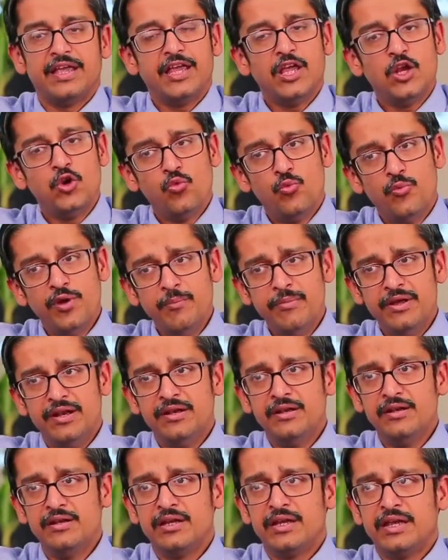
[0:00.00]
In
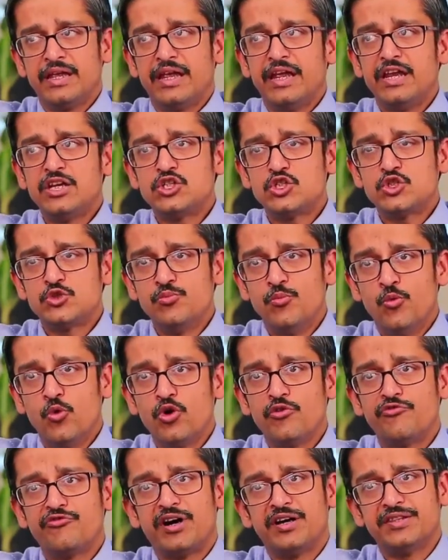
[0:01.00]
women, it's
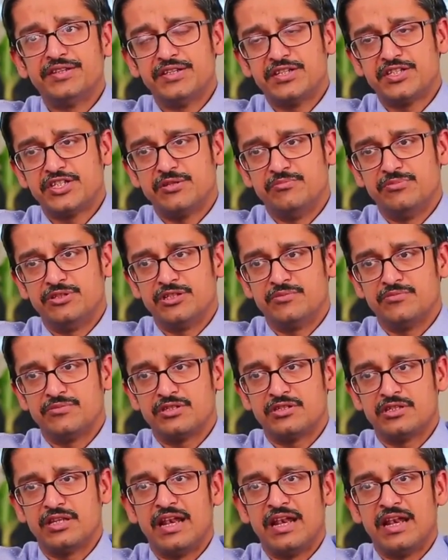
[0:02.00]
more of other symptoms,